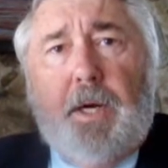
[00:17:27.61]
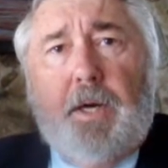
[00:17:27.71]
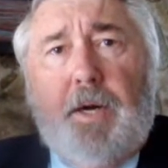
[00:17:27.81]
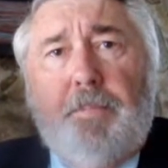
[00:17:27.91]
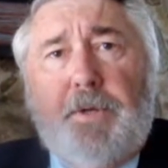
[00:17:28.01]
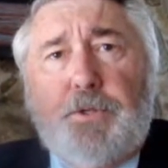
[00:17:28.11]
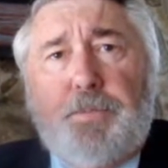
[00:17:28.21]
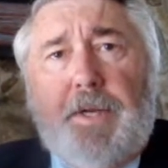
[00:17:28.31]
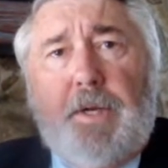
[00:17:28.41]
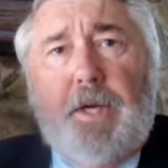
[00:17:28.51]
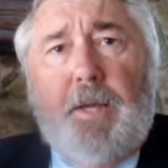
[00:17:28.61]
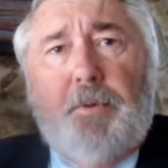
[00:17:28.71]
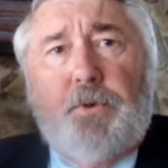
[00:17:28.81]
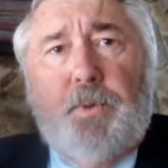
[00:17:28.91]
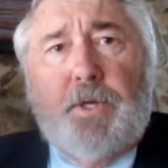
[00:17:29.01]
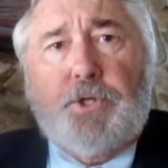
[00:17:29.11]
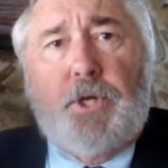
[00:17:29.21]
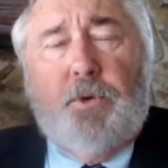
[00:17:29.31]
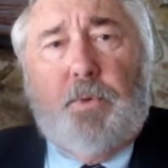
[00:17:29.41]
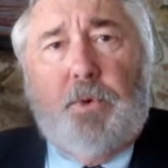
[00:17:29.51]
Our government has been unable to win a
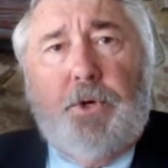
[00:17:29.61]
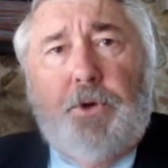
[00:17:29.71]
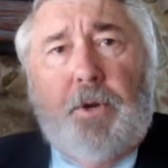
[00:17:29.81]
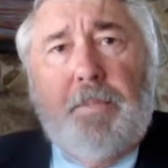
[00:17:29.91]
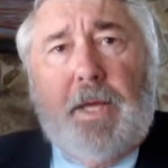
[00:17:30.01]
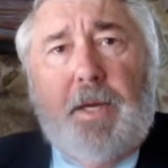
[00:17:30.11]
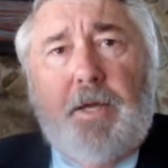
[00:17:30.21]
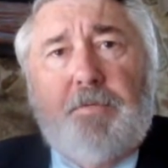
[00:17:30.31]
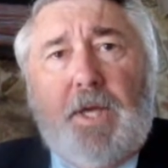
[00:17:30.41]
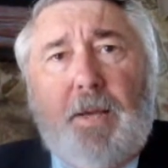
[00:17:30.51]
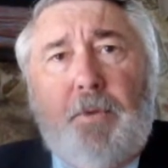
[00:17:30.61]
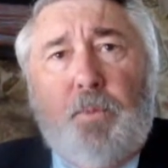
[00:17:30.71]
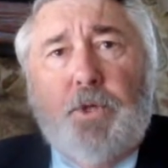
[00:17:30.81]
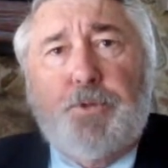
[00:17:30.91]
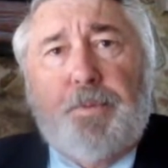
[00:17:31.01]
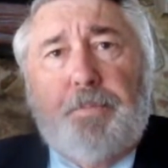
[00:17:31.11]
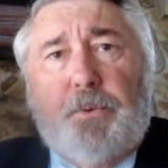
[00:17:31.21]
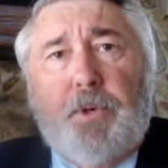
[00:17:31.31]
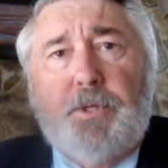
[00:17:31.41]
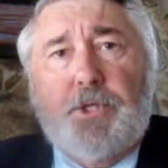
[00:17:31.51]
single war during my lifetime in which
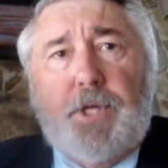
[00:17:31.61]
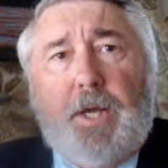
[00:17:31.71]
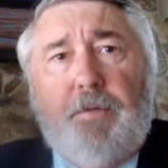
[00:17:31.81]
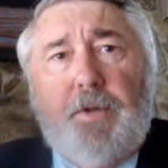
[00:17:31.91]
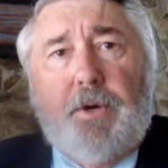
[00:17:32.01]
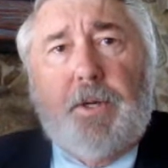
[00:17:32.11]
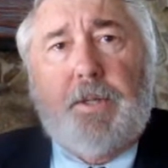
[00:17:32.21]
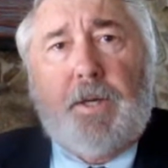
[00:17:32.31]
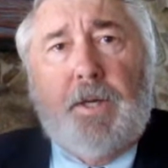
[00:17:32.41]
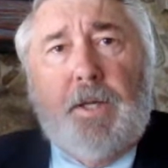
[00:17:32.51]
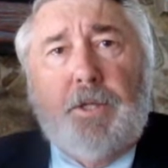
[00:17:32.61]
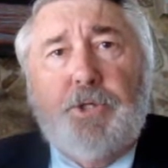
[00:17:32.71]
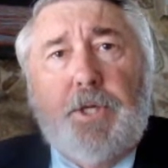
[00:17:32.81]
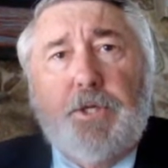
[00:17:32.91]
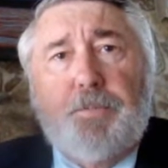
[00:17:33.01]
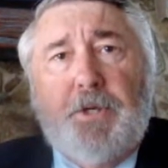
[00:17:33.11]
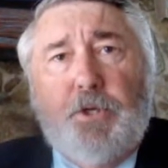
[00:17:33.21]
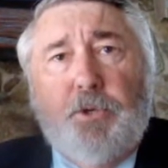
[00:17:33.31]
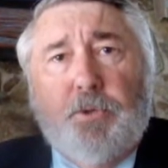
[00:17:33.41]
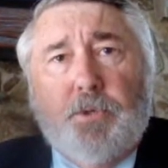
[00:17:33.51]
purported state-of-the-art technology has been
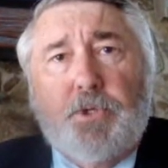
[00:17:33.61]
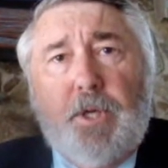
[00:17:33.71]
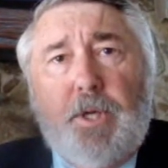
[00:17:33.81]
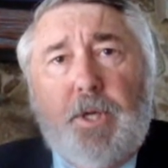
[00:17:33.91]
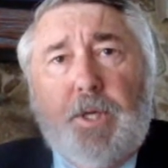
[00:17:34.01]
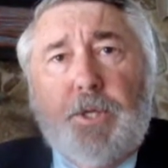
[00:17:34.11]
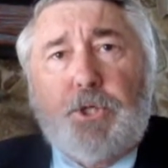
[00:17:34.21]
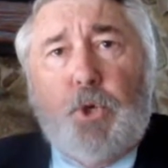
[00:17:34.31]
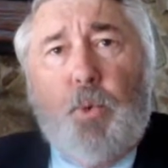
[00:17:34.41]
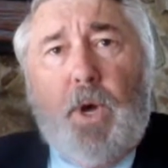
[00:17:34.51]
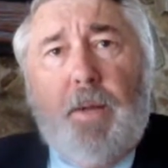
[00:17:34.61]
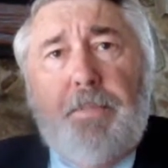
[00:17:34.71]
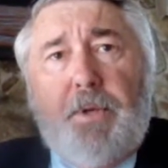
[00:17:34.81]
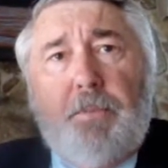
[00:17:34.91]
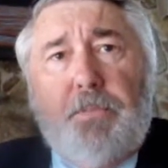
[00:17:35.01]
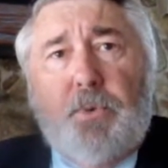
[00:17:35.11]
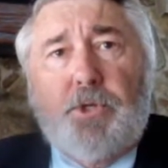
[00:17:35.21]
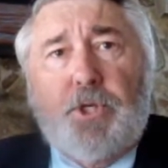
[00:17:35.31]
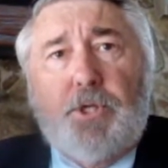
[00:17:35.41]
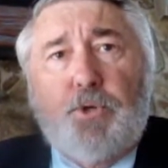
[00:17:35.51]
used. So why build more
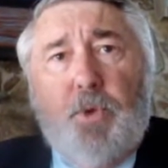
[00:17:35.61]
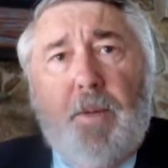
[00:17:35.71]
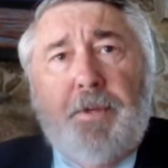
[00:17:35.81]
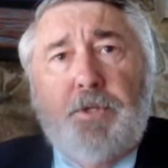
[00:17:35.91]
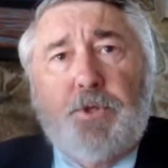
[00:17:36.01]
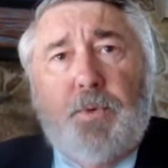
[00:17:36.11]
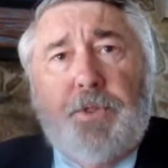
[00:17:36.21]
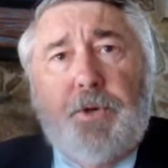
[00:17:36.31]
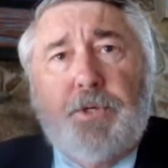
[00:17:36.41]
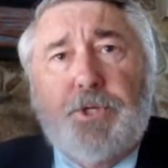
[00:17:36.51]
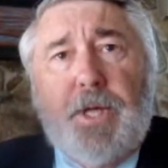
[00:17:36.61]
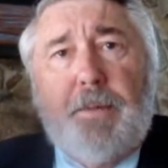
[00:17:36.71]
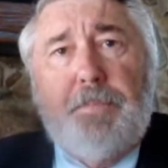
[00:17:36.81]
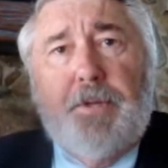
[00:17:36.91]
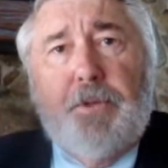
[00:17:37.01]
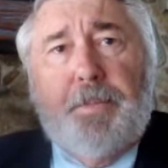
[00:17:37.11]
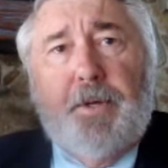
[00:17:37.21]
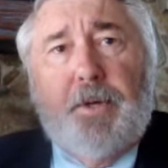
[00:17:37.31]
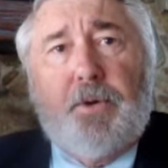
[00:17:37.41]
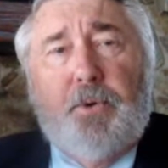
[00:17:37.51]
such weapons when there has not been the
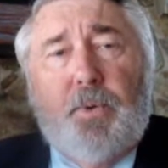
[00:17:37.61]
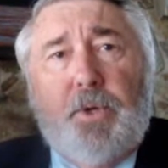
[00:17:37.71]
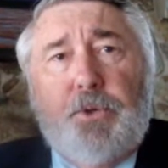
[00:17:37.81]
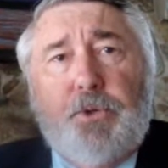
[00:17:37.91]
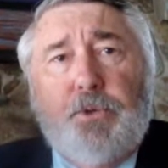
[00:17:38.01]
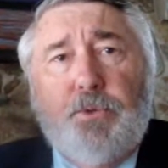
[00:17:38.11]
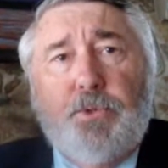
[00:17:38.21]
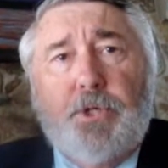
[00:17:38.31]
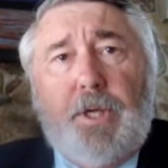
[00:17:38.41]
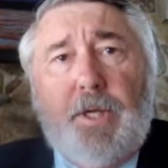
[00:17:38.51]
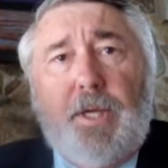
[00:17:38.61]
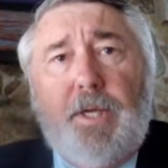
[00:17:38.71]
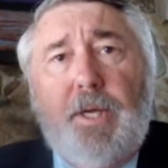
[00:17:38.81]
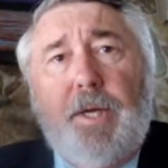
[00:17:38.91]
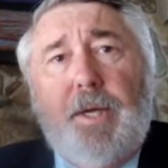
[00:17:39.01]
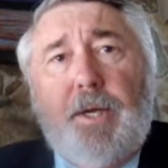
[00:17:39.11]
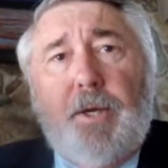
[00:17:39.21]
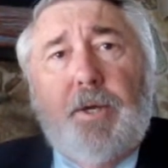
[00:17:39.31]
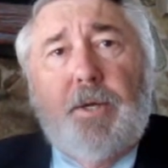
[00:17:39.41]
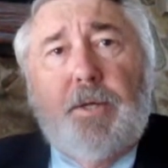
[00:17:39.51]
political will to use any
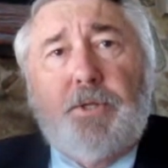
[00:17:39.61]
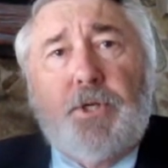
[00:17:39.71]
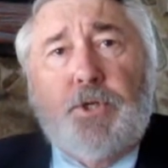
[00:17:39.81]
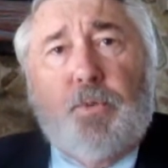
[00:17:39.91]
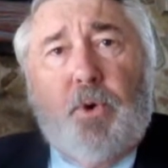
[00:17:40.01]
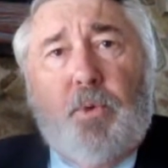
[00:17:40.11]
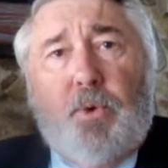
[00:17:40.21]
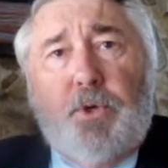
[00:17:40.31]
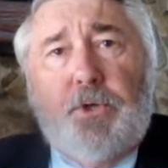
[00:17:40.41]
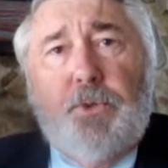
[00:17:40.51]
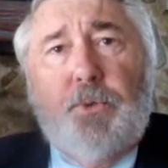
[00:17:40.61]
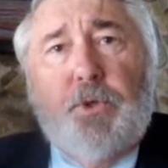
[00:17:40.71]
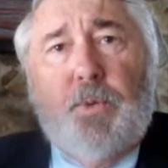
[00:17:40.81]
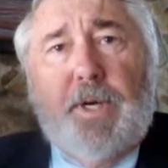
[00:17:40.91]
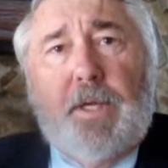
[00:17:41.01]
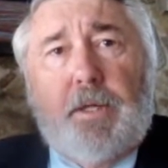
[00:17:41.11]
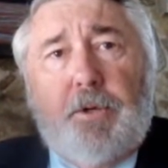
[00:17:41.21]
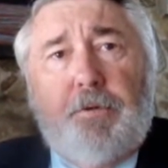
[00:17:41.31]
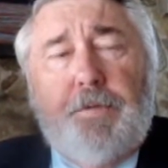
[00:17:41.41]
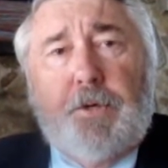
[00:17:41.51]
since World War II to win a
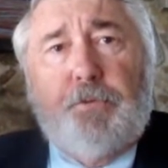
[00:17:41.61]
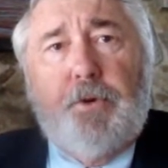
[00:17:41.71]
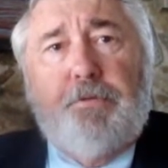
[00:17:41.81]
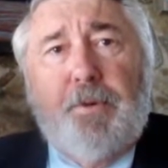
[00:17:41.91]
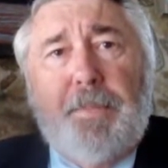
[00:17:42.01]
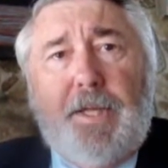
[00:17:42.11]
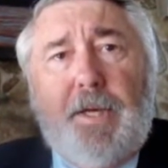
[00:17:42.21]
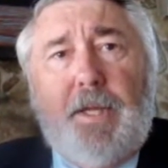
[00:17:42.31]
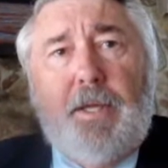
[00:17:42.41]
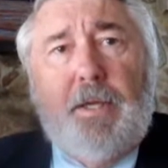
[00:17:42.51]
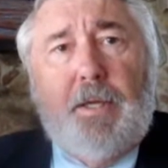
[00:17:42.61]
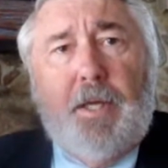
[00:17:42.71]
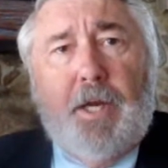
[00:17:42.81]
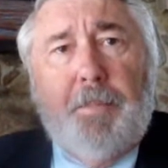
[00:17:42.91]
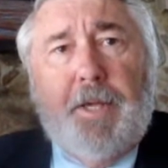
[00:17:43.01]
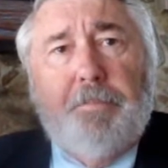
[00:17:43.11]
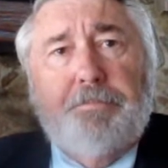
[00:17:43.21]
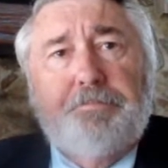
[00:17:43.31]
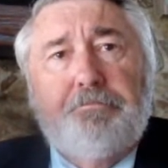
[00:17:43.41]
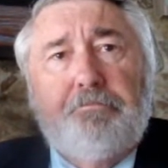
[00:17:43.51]
clear victory from any enemy?